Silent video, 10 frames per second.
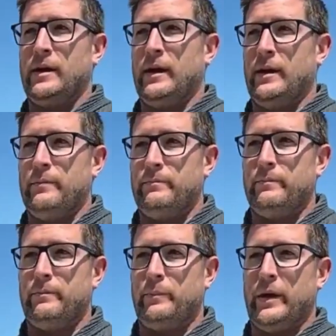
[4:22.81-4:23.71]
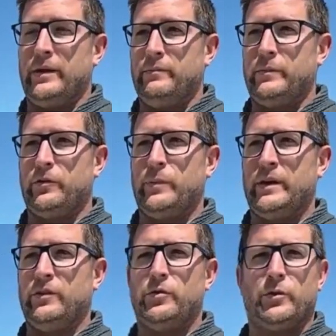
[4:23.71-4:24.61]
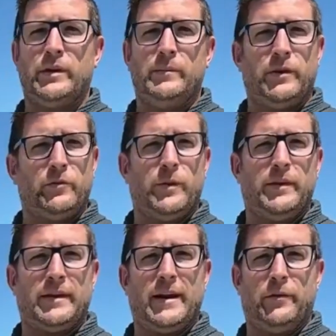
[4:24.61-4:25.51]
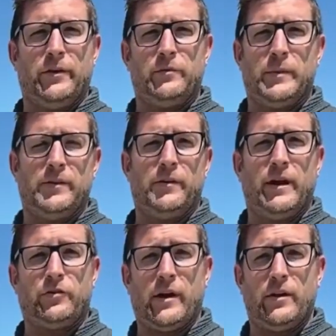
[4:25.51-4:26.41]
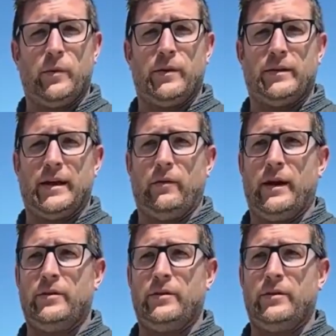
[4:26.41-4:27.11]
But just because your team doesn't win the title doesn't mean they're not trying to win the title.